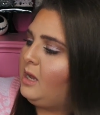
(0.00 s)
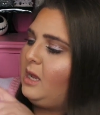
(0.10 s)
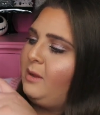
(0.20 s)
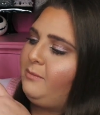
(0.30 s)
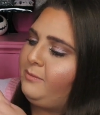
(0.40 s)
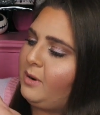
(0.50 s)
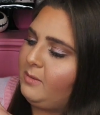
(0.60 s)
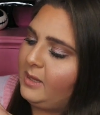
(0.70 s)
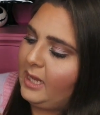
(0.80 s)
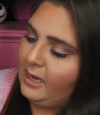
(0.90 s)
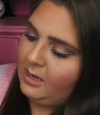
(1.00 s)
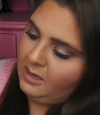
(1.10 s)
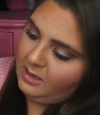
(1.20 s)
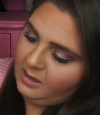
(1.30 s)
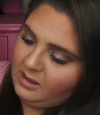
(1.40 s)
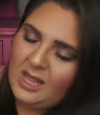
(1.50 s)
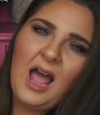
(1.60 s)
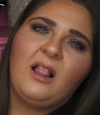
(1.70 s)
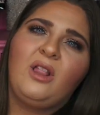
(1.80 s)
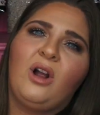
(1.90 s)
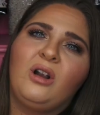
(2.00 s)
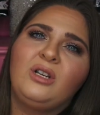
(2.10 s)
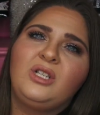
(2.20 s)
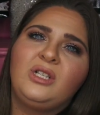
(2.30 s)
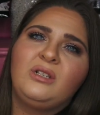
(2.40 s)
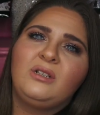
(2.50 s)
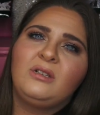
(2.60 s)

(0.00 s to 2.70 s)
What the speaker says: probably like that large.